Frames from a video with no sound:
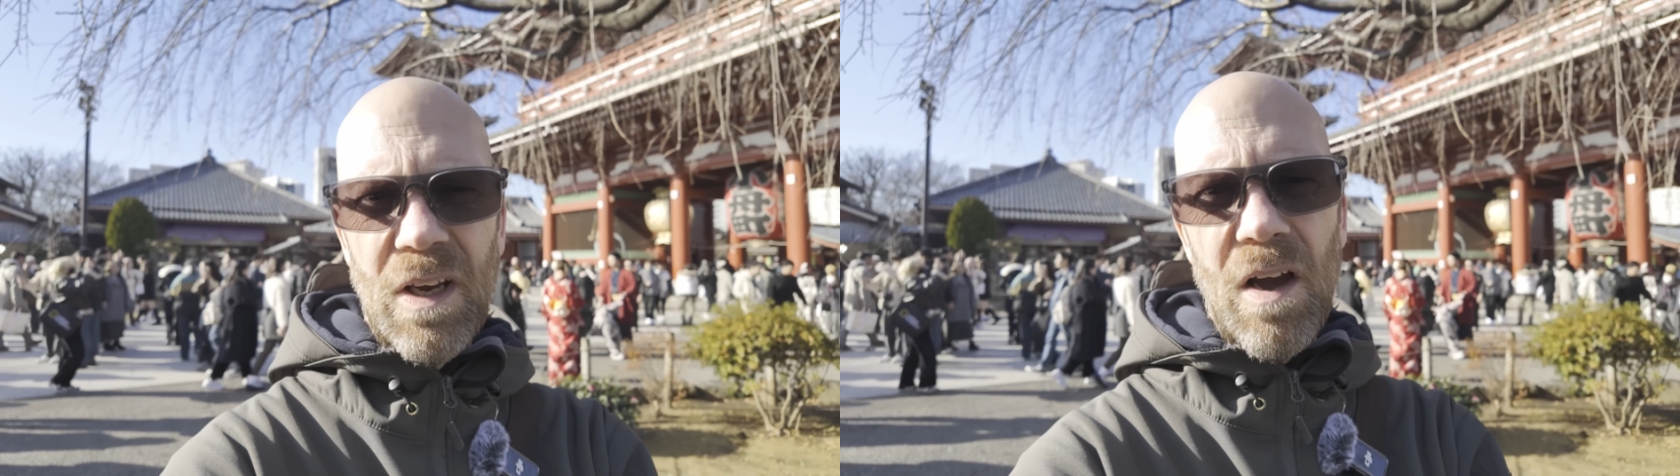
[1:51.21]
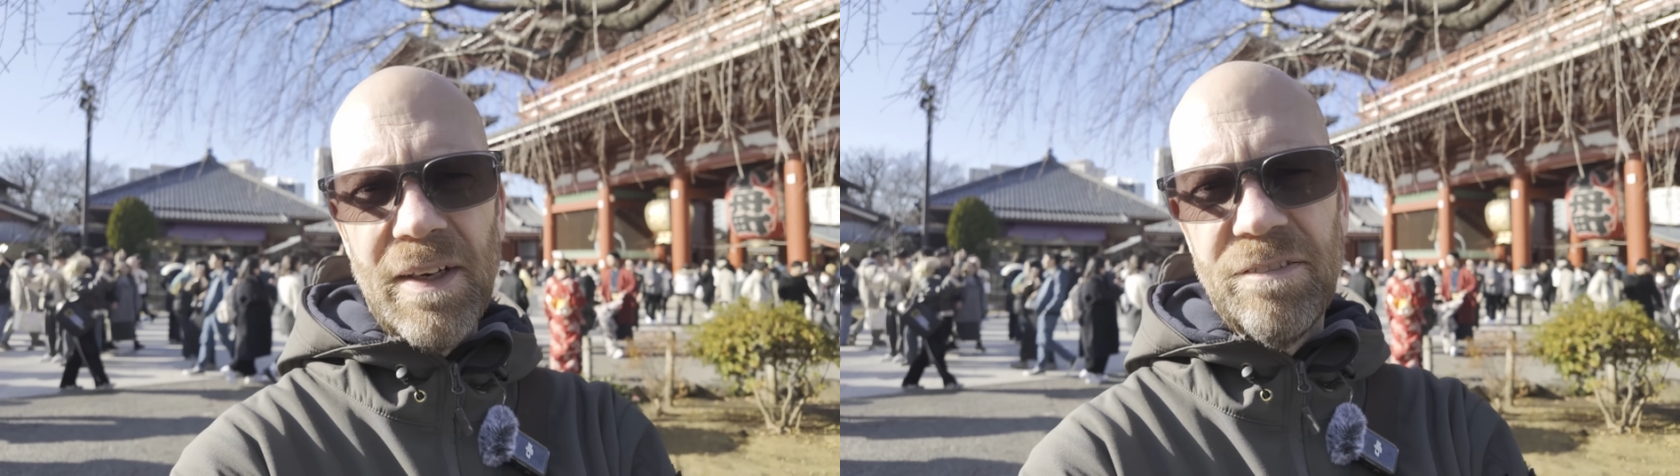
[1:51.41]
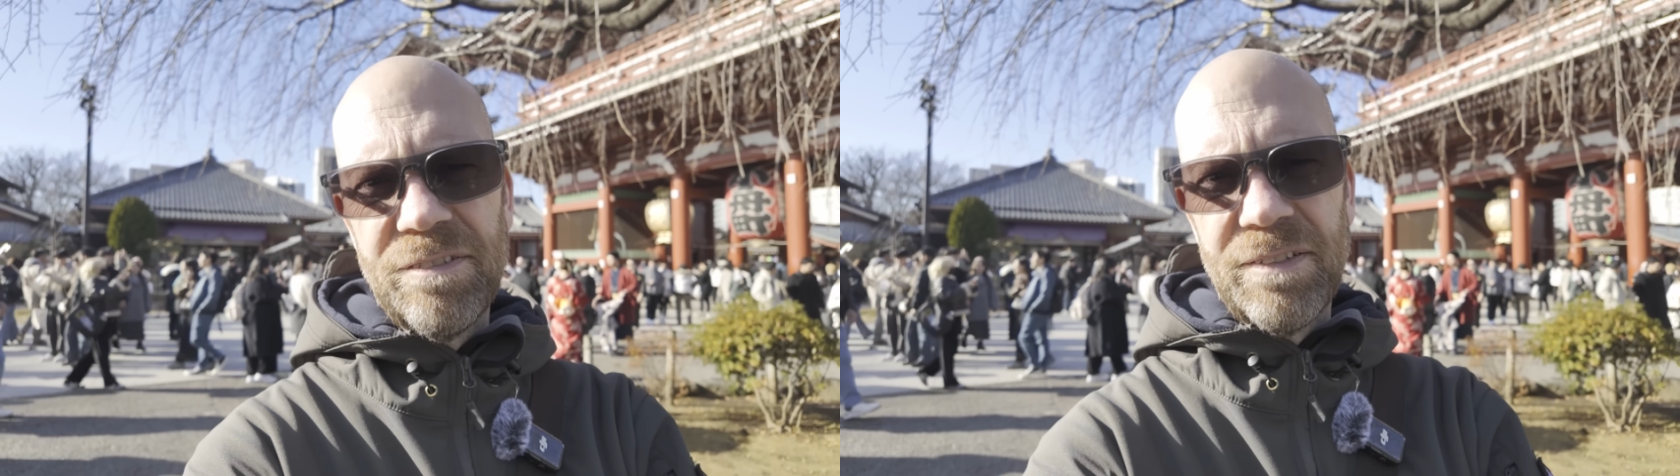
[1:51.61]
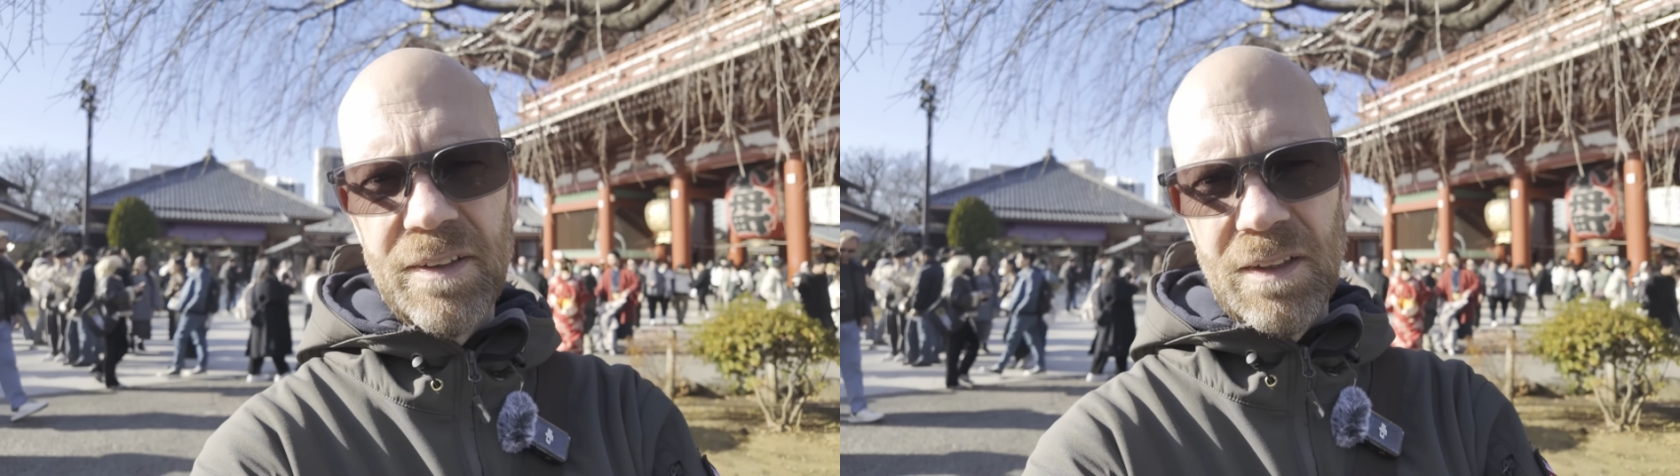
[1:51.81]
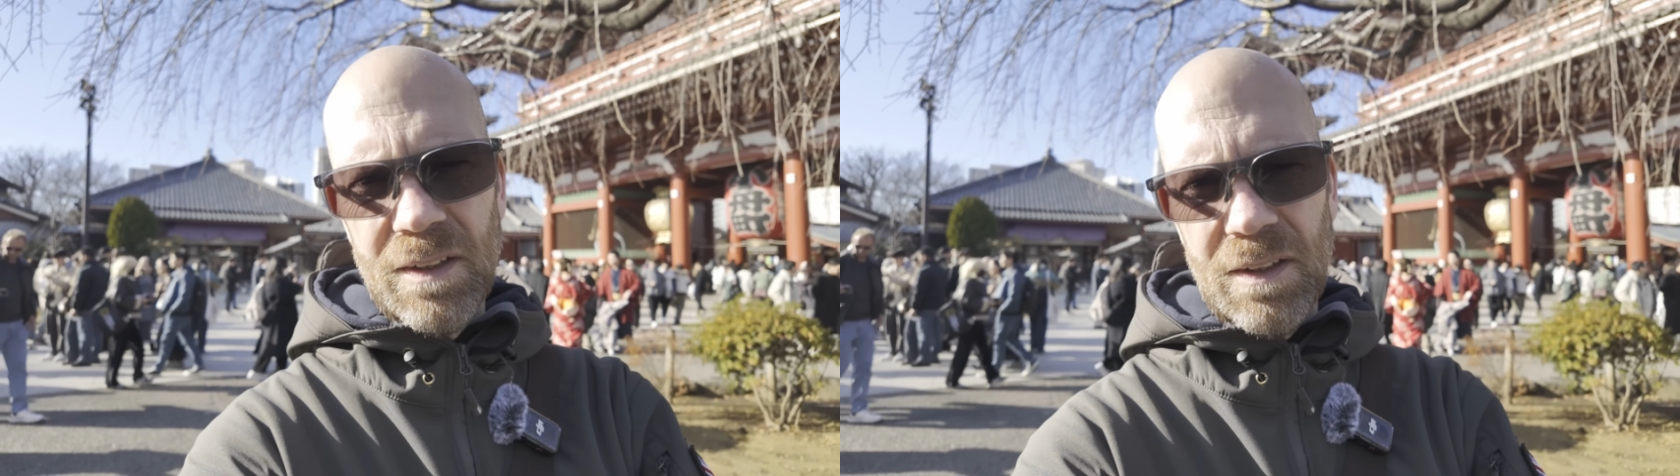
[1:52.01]
life
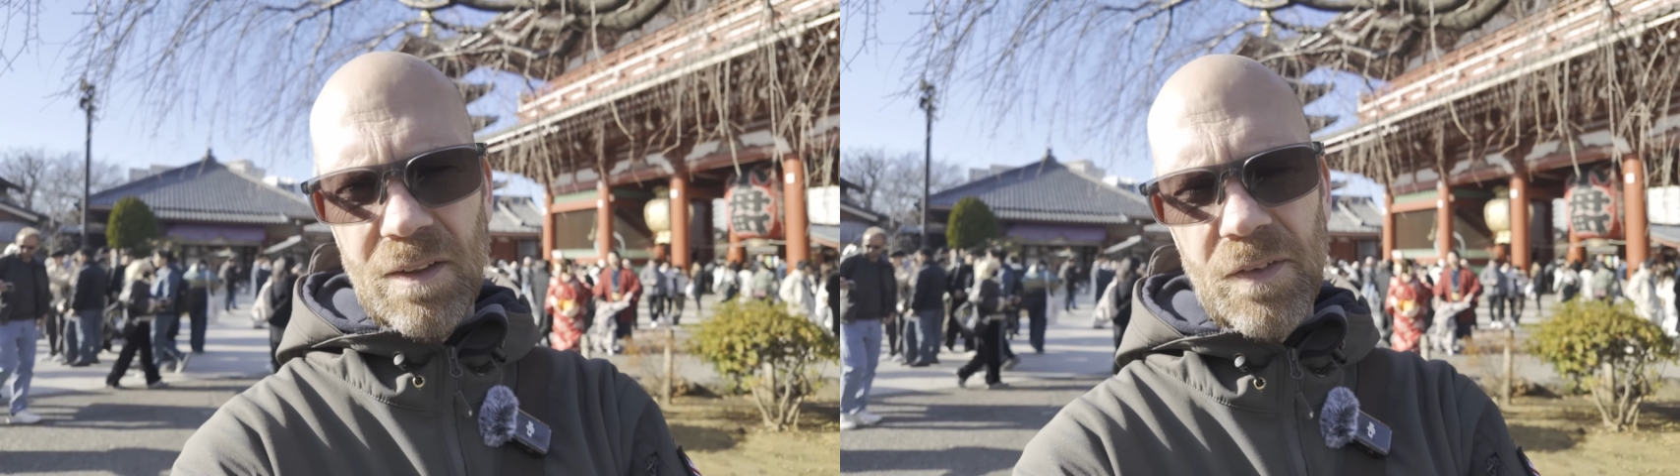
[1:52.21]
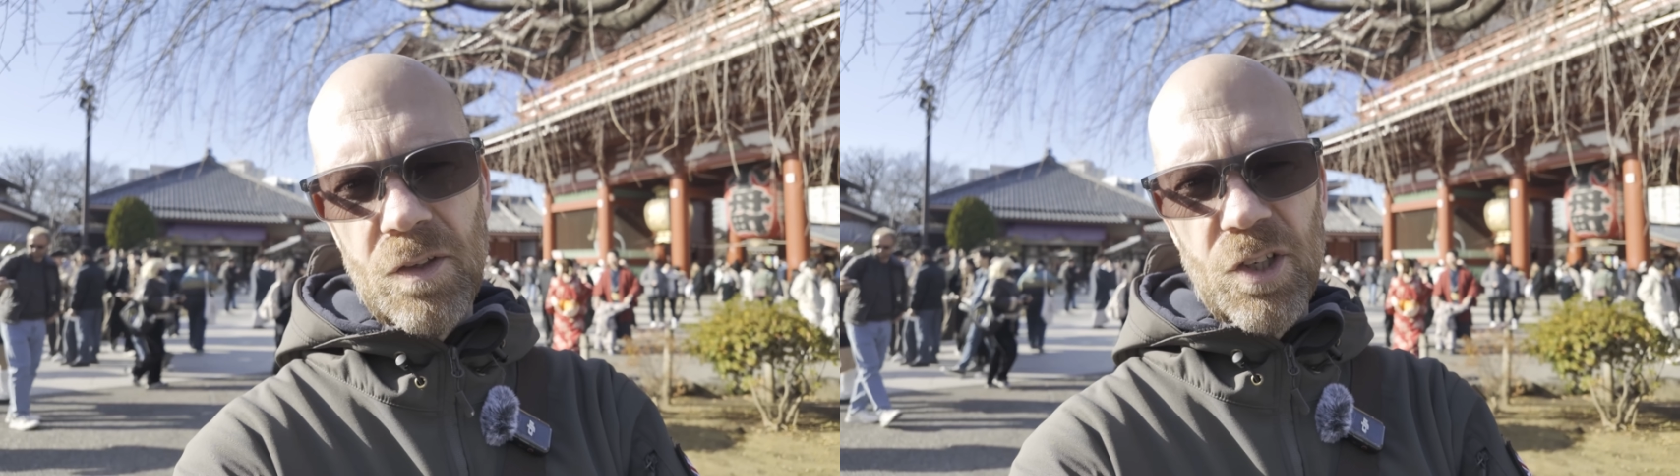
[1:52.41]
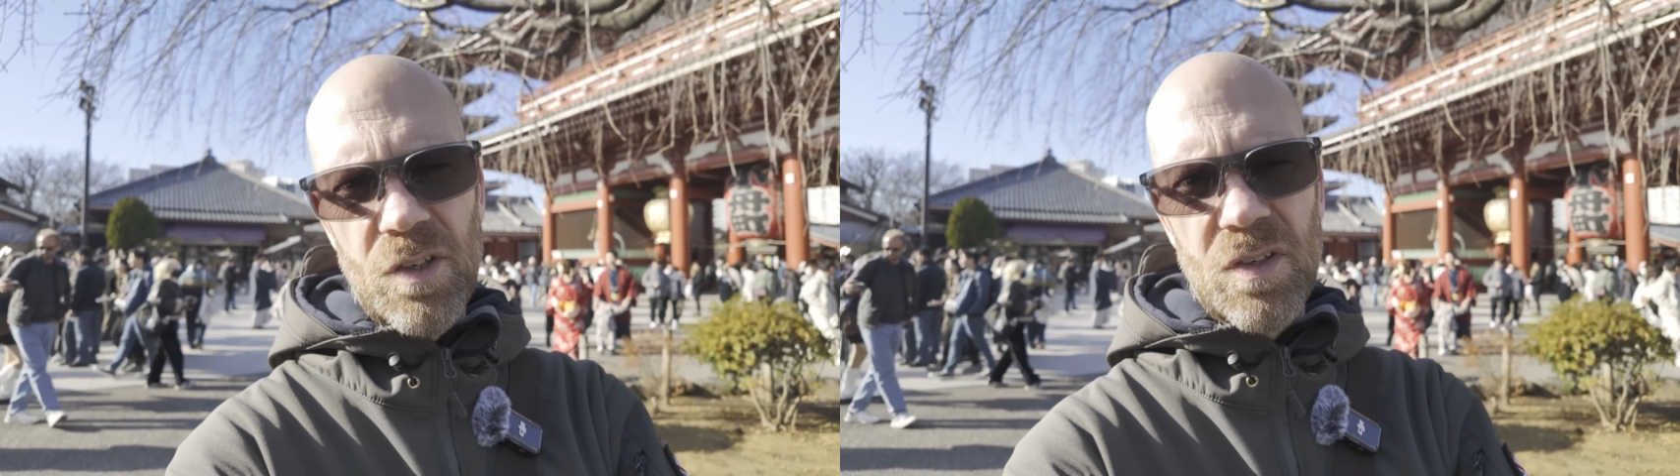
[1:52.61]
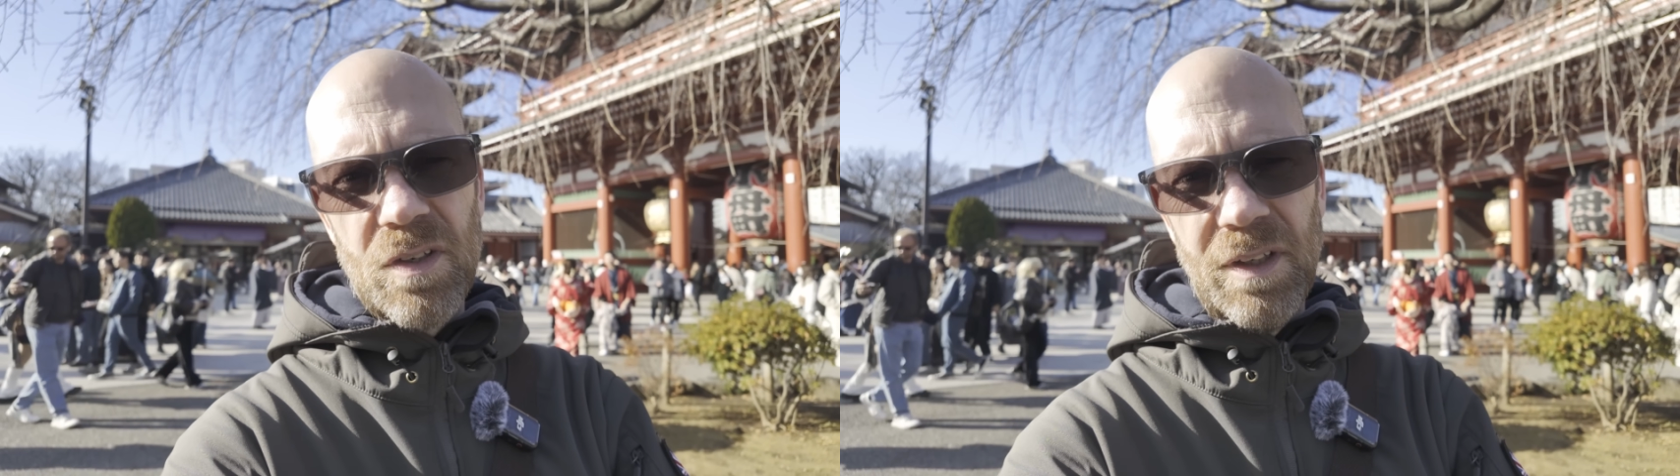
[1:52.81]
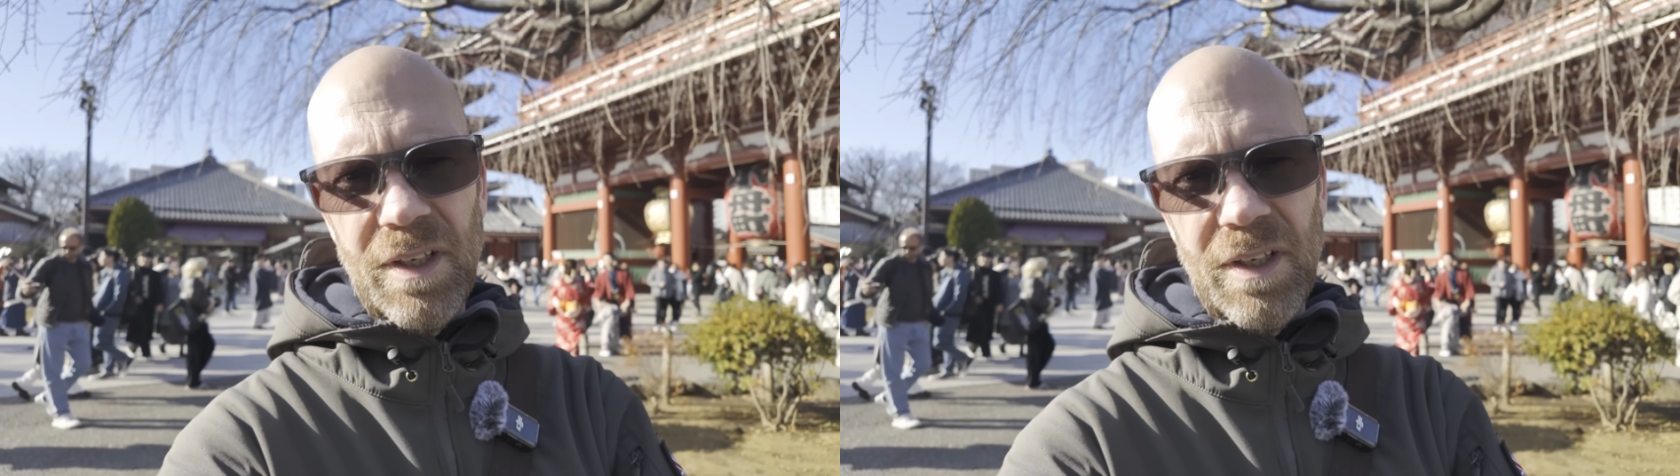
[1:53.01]
than just,